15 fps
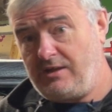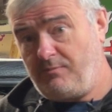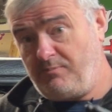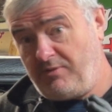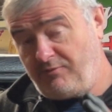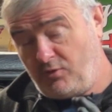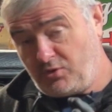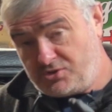
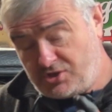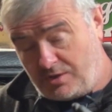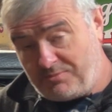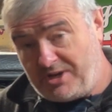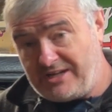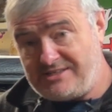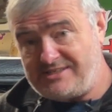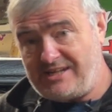before top
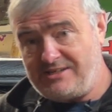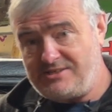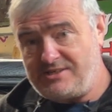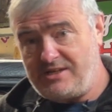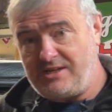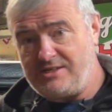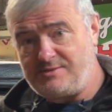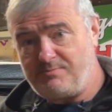dead center,
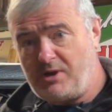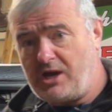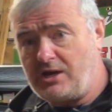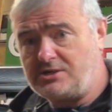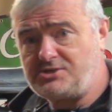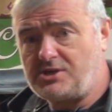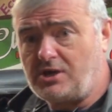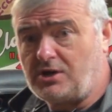is
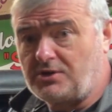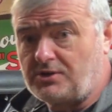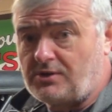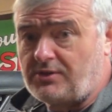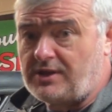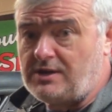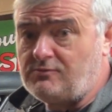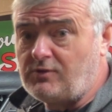marked on
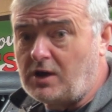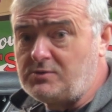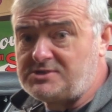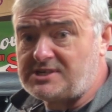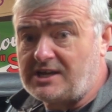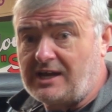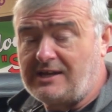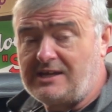the
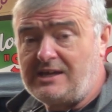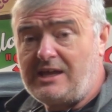rotor